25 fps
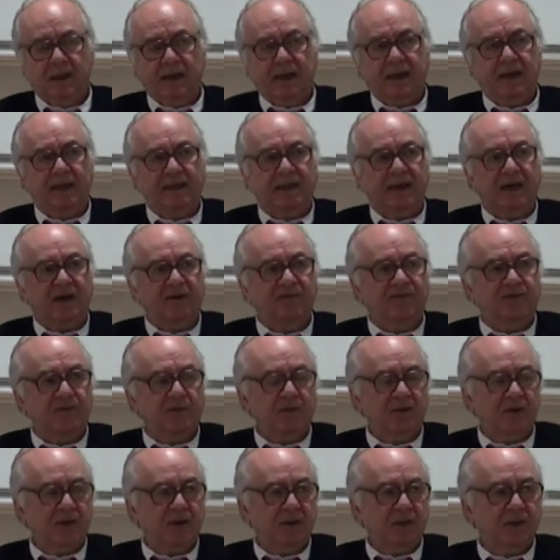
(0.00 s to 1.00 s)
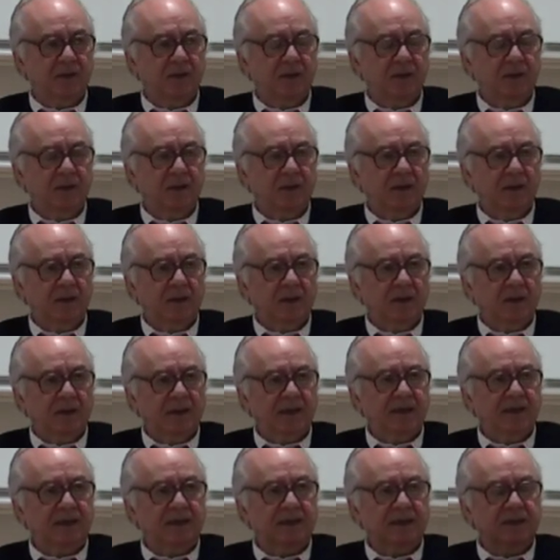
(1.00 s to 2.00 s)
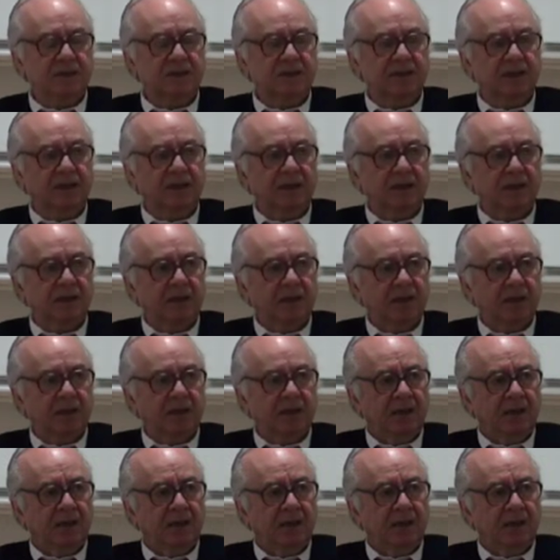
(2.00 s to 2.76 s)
and therefore is uh,